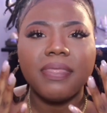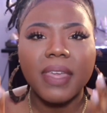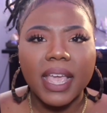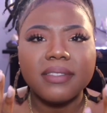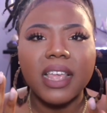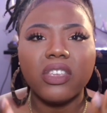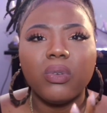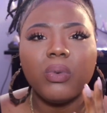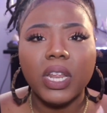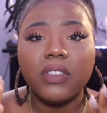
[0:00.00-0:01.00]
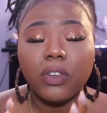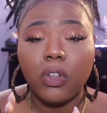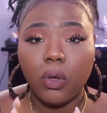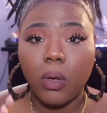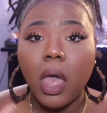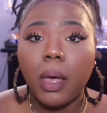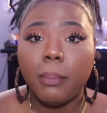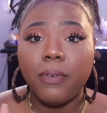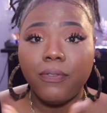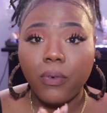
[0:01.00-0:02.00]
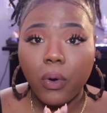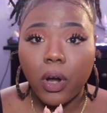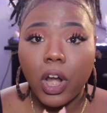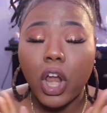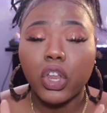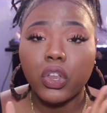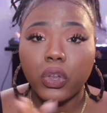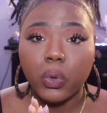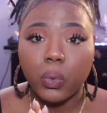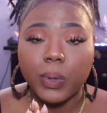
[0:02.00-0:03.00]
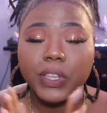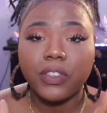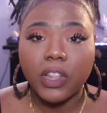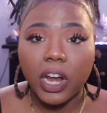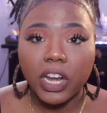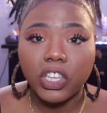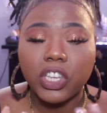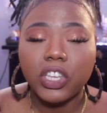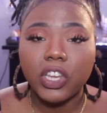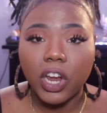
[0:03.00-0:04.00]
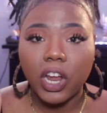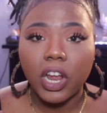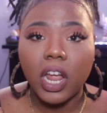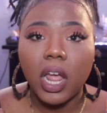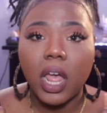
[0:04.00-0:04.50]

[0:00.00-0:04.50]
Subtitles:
things that you need to know before you start your